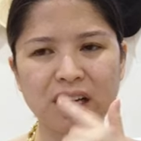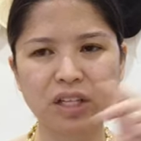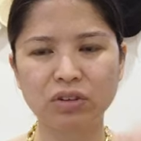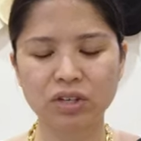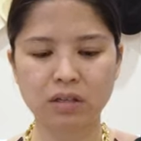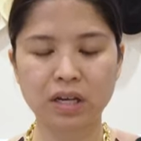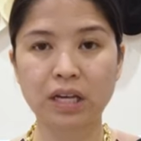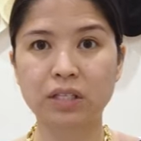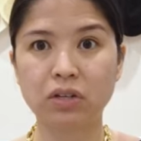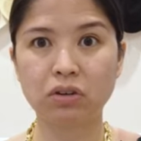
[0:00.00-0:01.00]
I don't know.
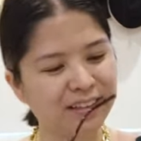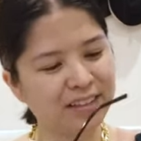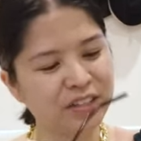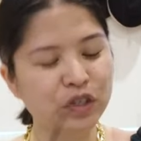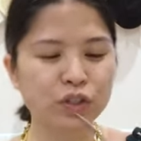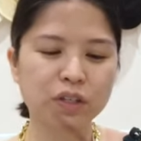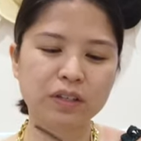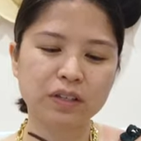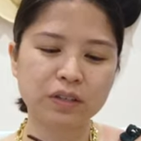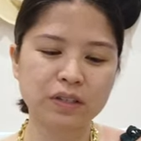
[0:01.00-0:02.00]
Hexagon. This
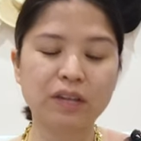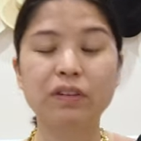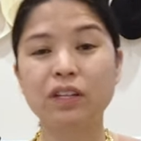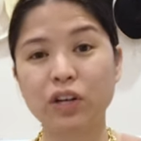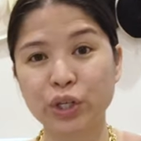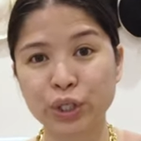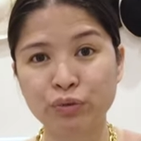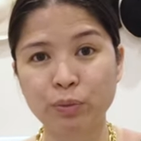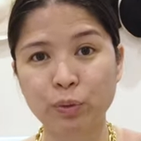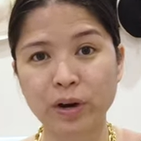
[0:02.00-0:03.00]
is $70
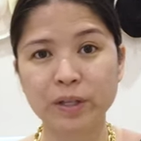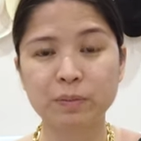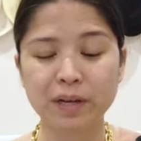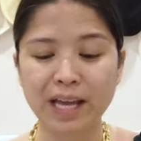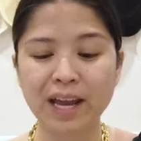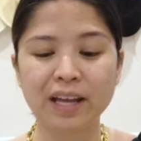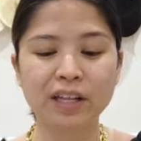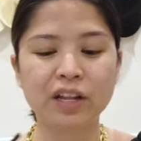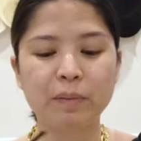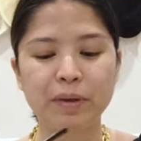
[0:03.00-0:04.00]
full price, but again, I
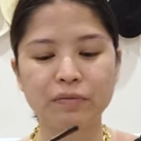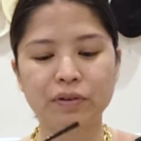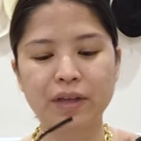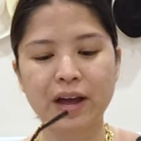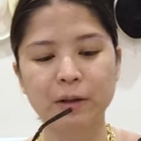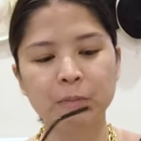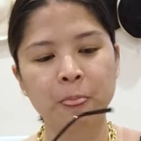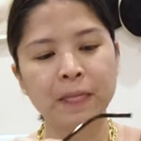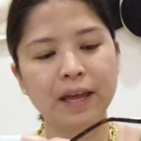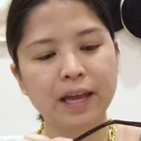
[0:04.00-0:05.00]
did not pay for that.
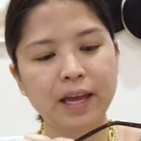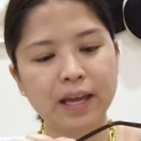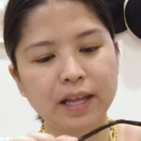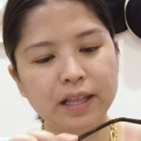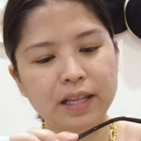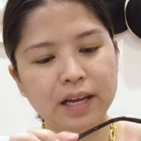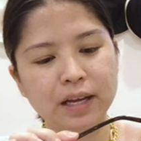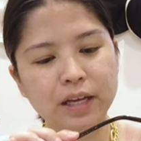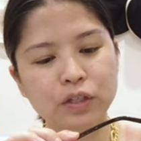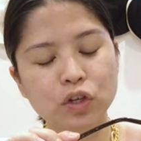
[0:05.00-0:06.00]
And
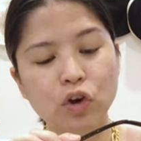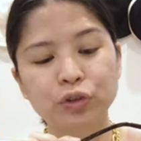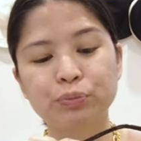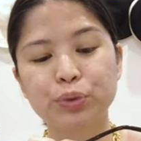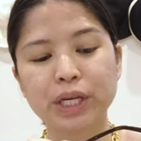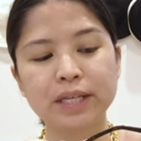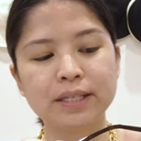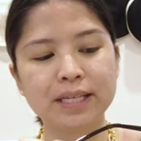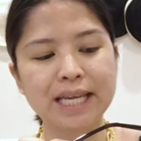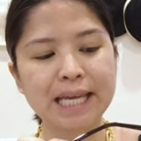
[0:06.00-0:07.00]
it's called
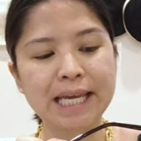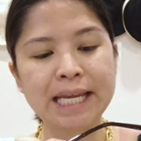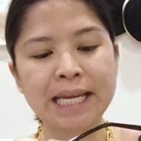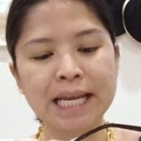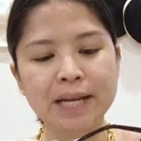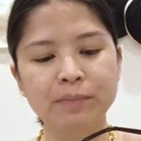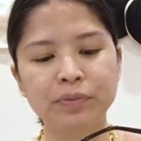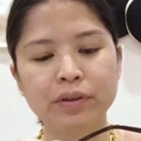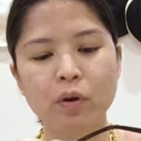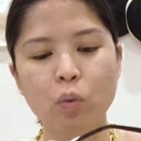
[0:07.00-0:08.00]
Breeze In
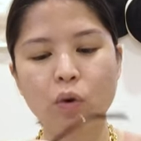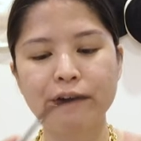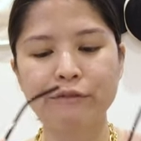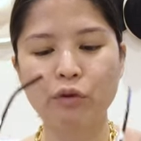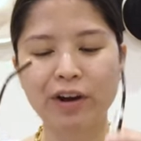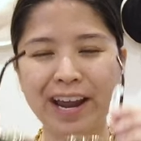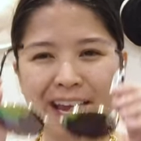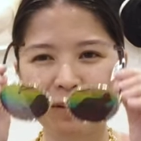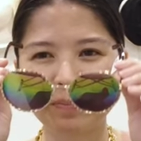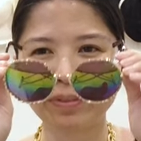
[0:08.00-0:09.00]
148.